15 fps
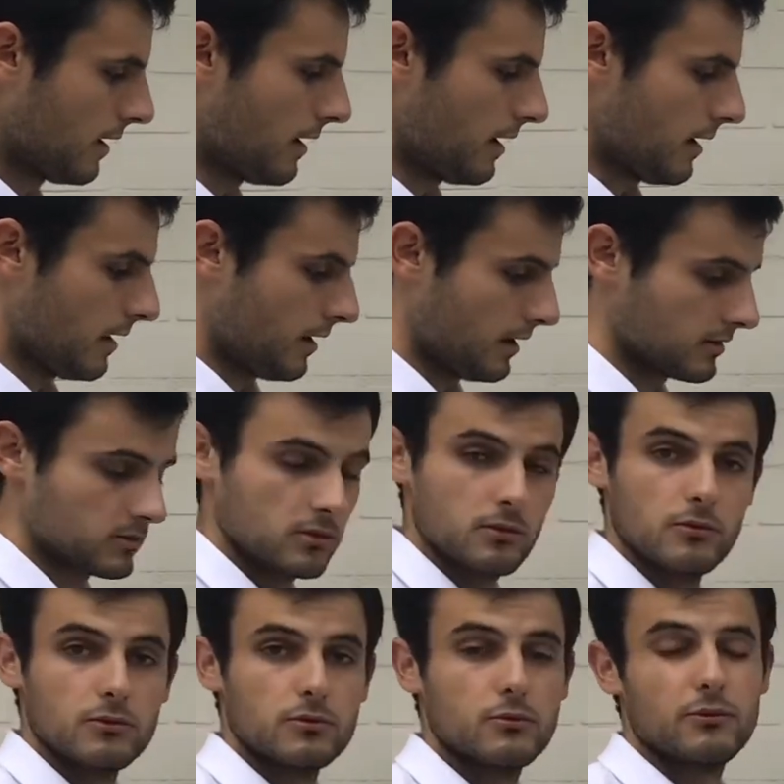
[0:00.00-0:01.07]
and I ask
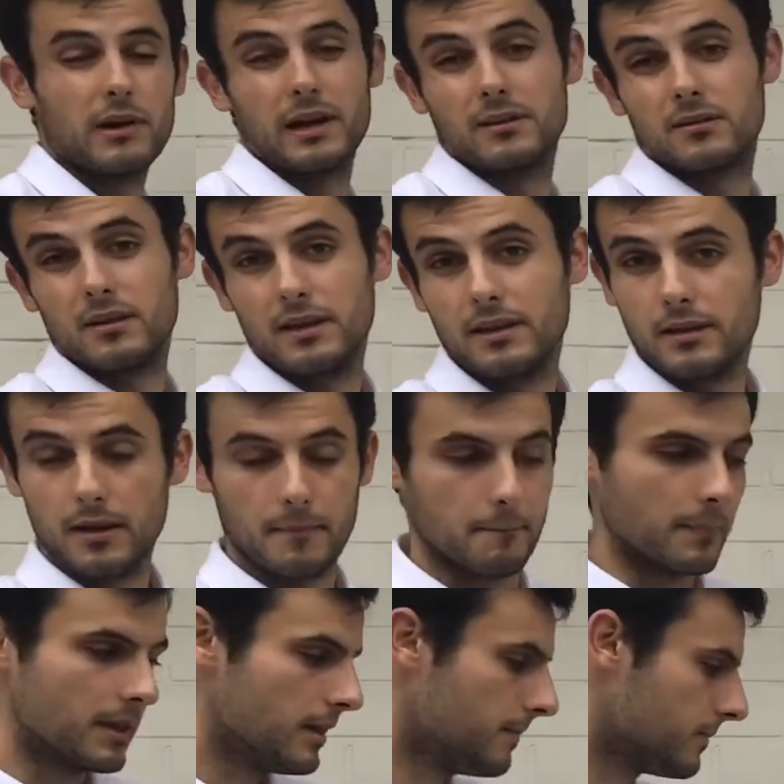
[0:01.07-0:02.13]
you to find a
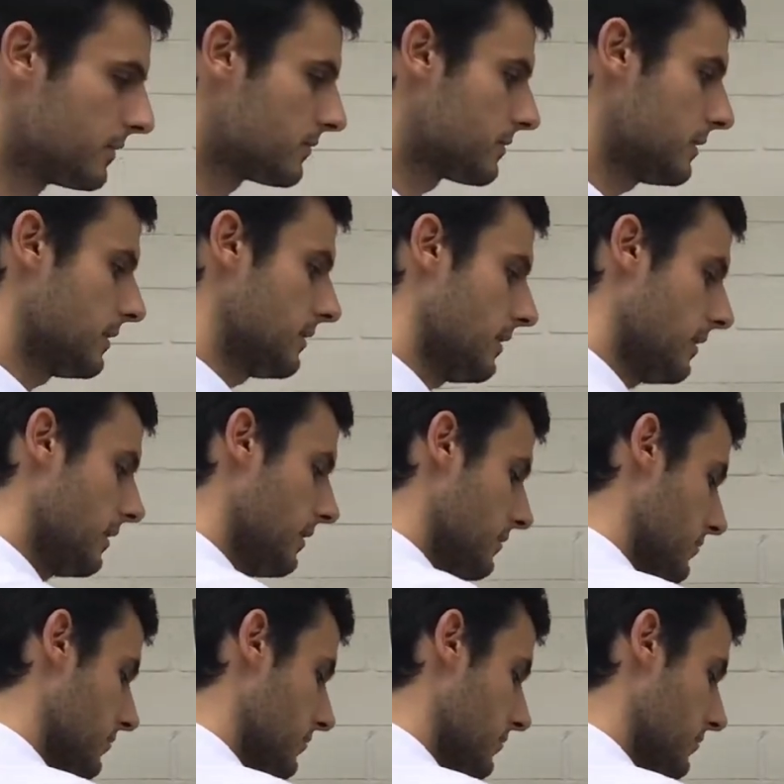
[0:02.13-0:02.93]
b, you say a is